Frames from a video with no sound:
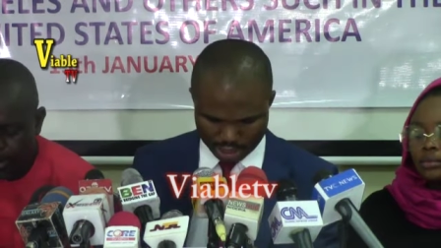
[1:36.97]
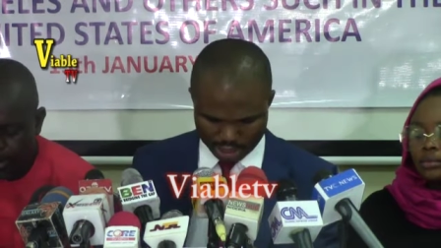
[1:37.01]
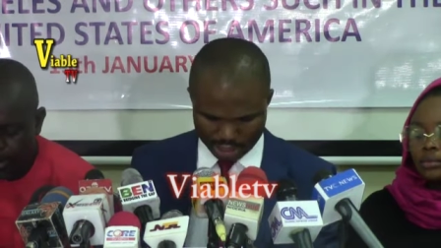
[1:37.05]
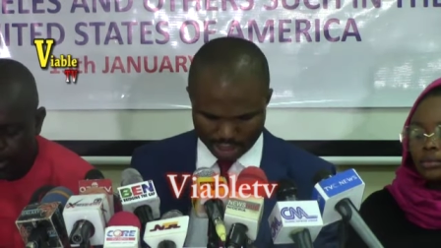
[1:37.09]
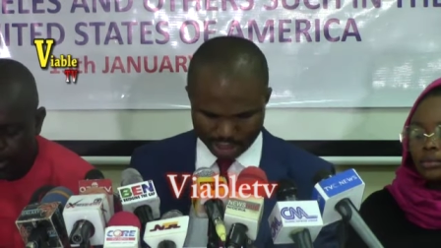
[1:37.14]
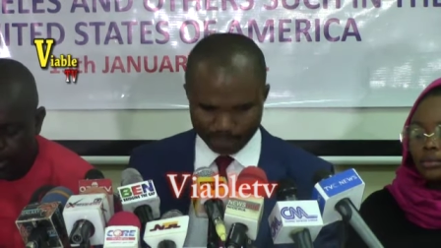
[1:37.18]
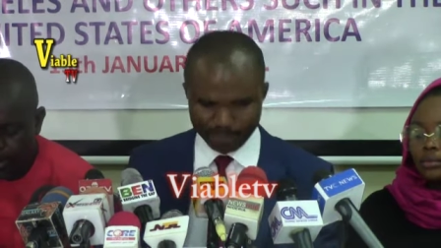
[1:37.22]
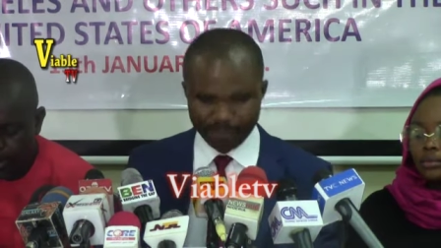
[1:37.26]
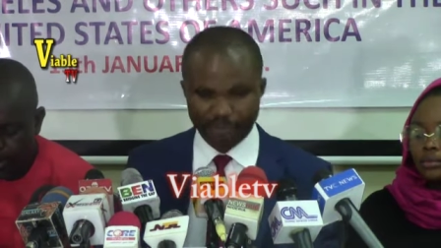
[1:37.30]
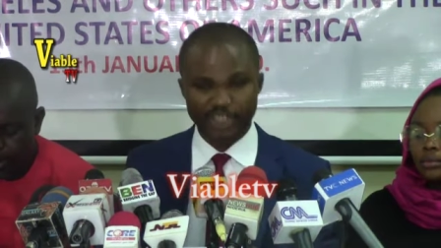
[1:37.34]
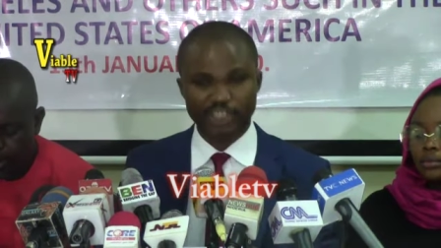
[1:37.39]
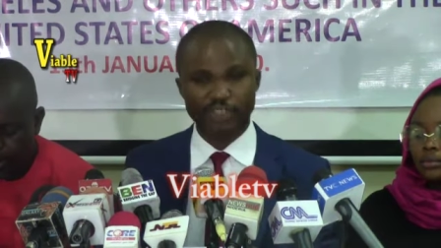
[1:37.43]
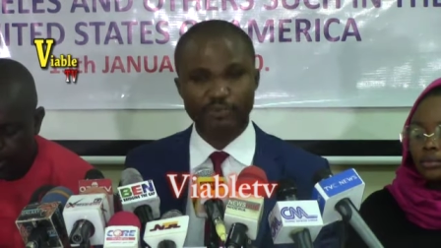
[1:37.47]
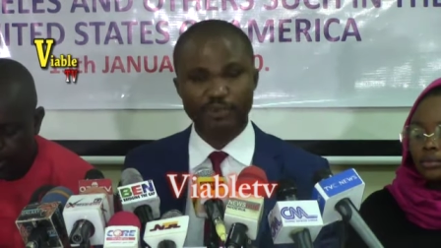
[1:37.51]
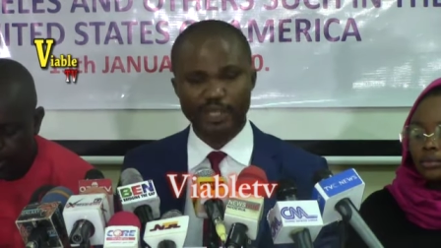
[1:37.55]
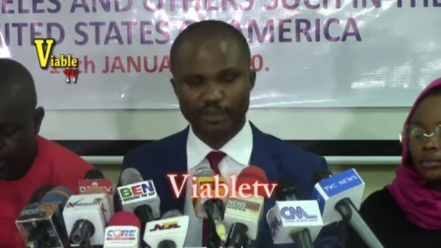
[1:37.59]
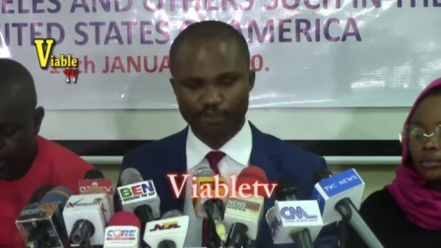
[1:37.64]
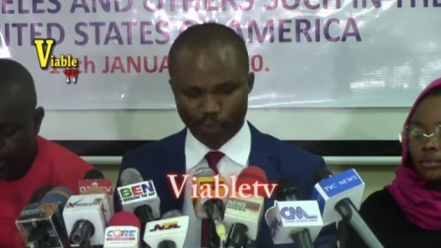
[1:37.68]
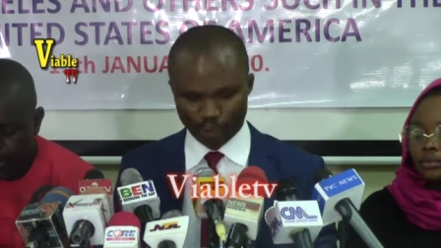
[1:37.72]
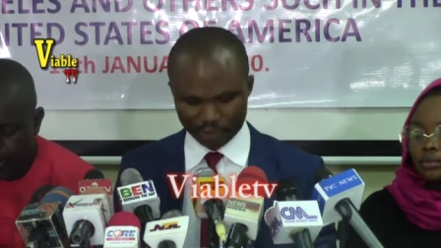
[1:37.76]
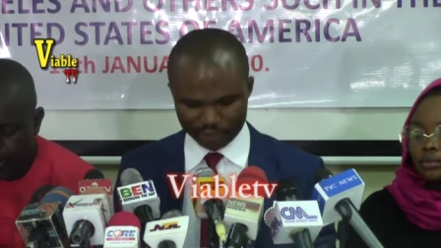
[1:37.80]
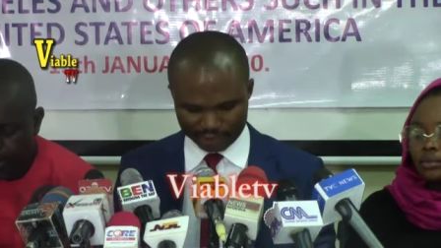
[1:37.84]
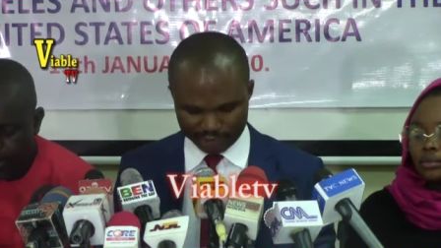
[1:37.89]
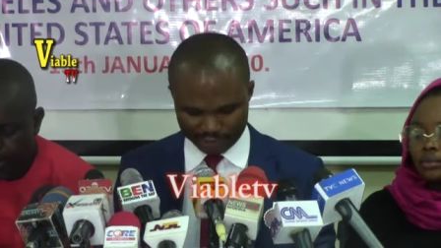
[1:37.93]

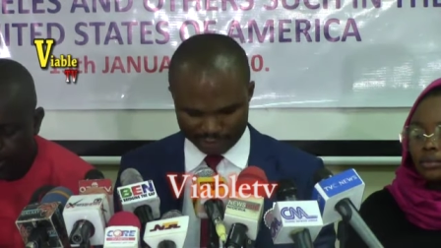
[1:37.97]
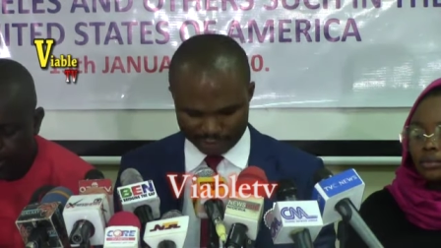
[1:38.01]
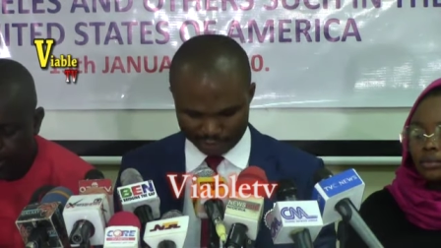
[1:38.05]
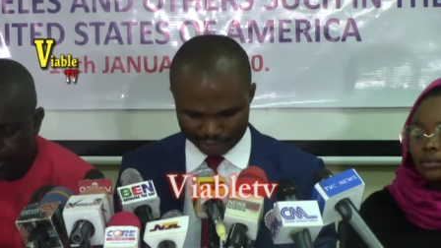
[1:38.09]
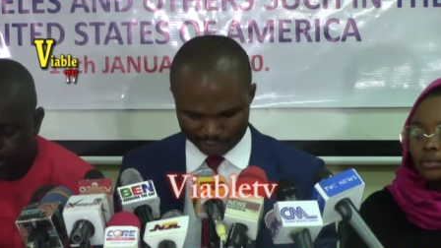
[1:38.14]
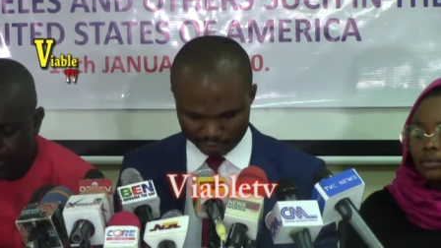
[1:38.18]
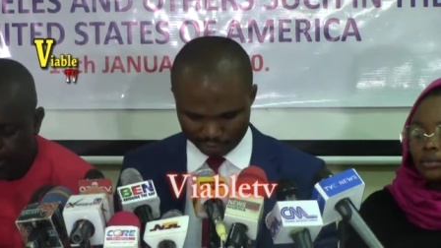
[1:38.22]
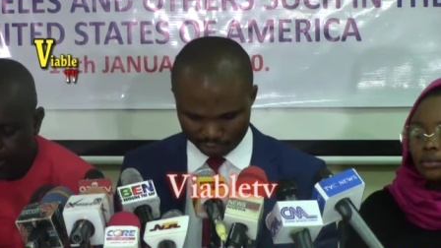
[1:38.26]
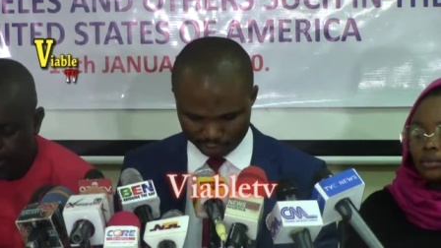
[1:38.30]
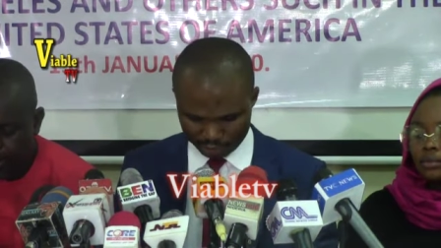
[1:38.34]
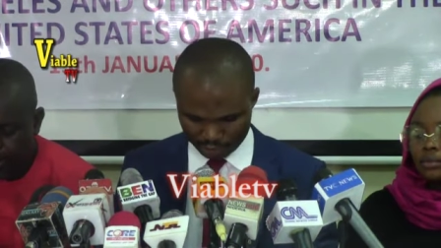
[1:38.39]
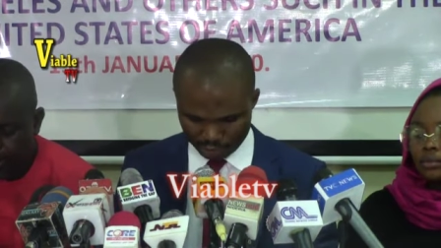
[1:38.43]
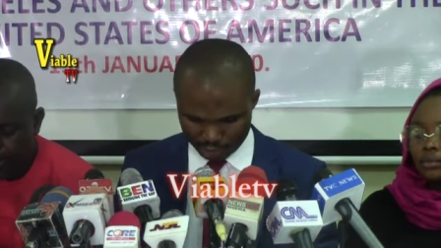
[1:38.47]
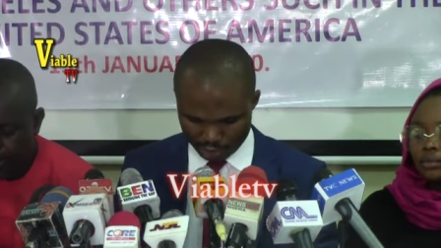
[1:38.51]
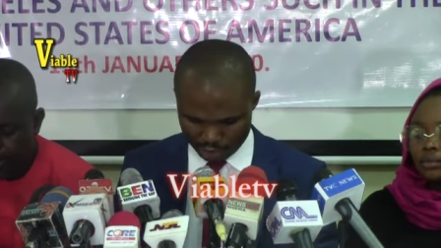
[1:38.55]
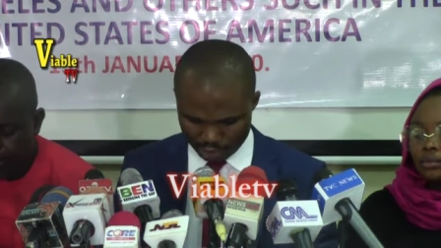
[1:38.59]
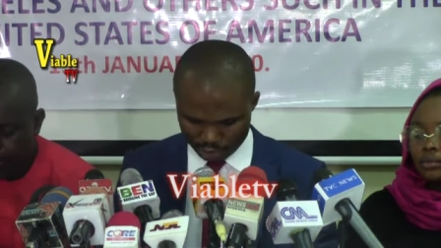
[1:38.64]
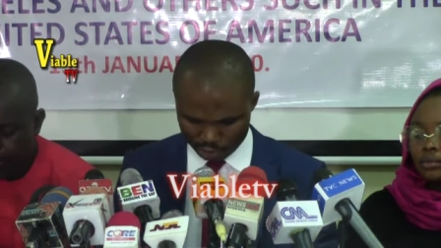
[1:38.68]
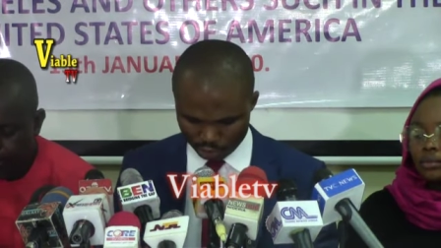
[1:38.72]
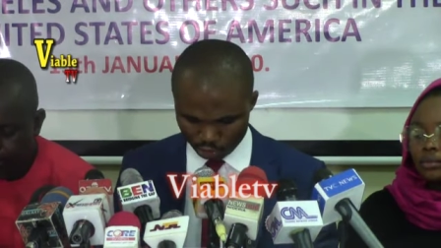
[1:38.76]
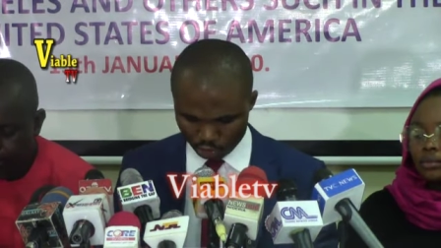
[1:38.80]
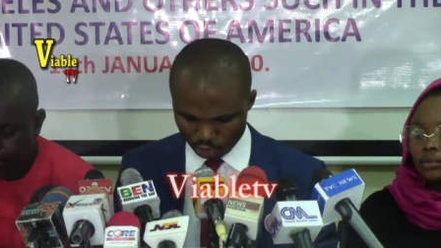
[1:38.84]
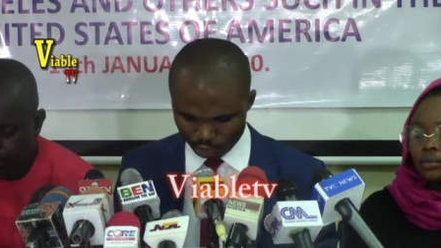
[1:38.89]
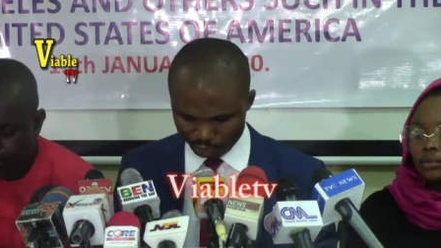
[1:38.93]
impeachment proceedings
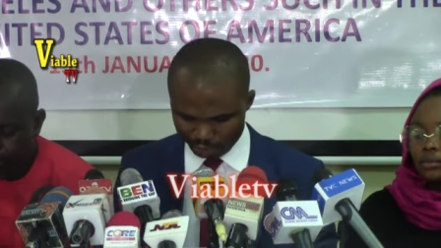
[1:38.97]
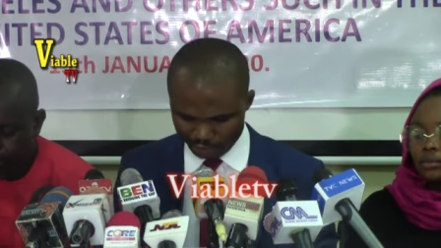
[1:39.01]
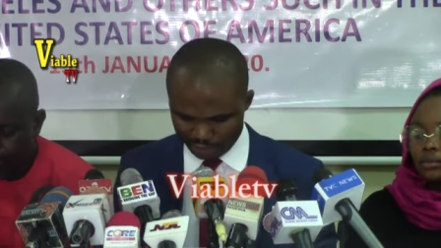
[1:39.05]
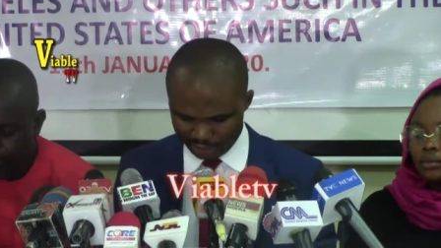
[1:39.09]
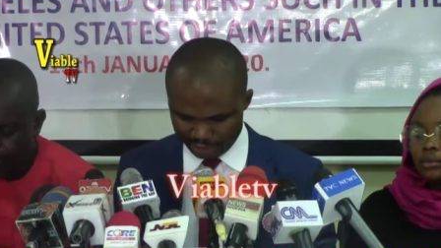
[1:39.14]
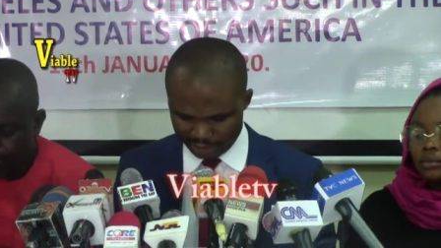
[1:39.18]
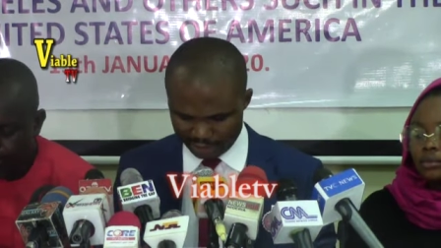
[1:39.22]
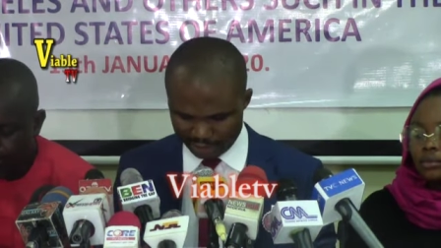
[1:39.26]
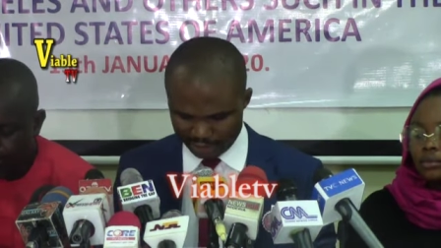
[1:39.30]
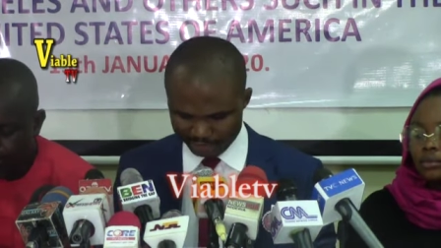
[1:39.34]
should be